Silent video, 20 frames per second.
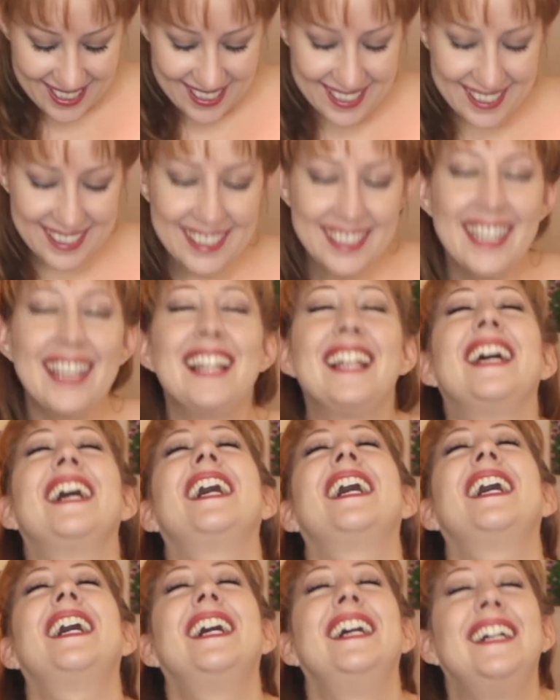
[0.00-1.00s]
Oh la
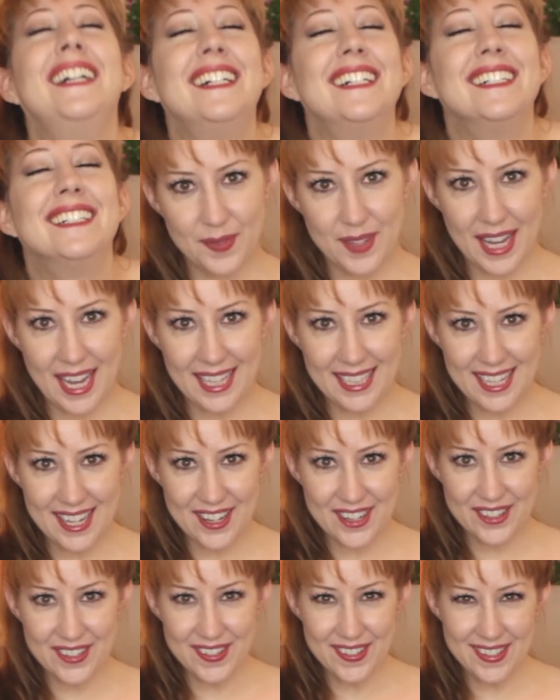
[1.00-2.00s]
la.
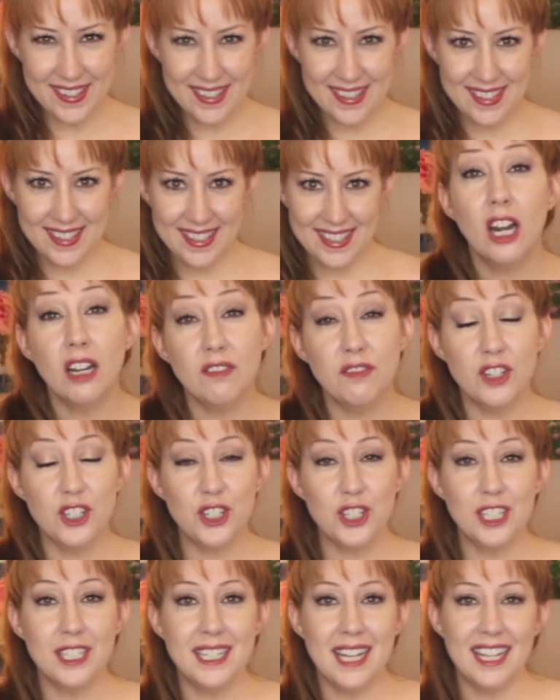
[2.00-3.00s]
Hello.
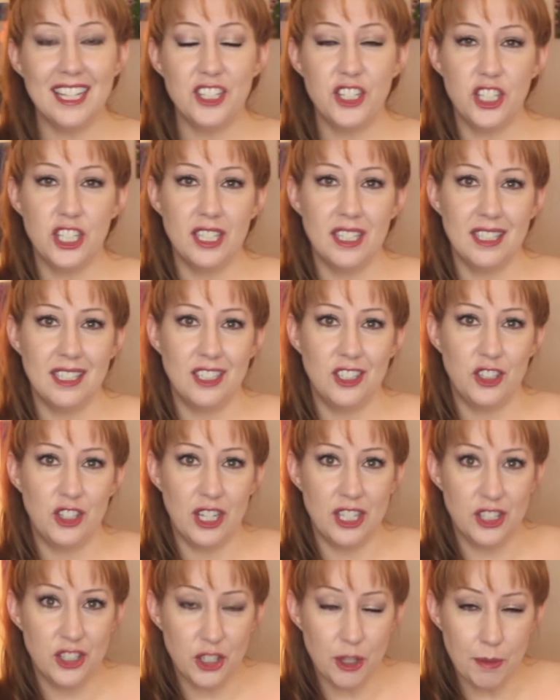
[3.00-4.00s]
Artificial intelligence and
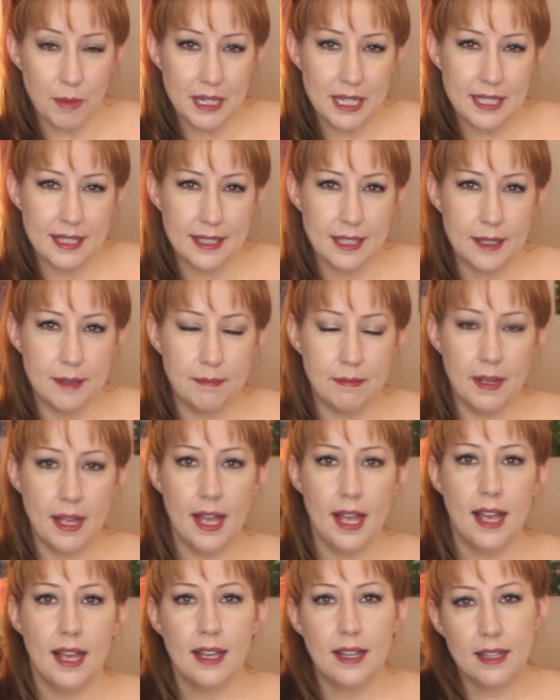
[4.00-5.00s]
transhumanism
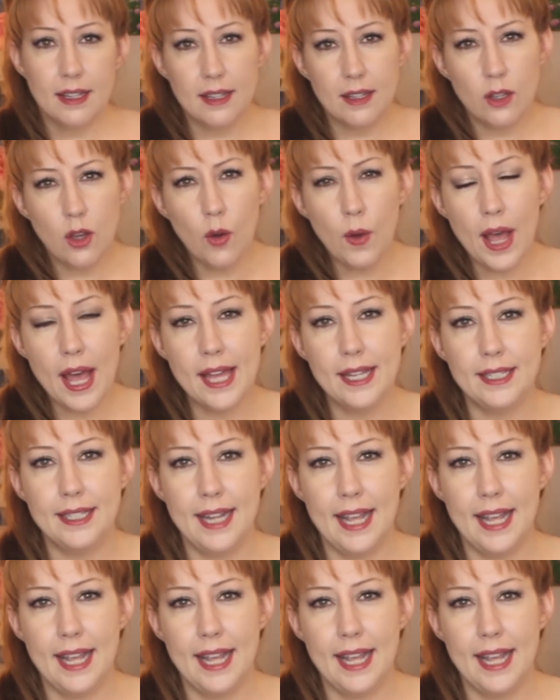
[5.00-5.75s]
go hand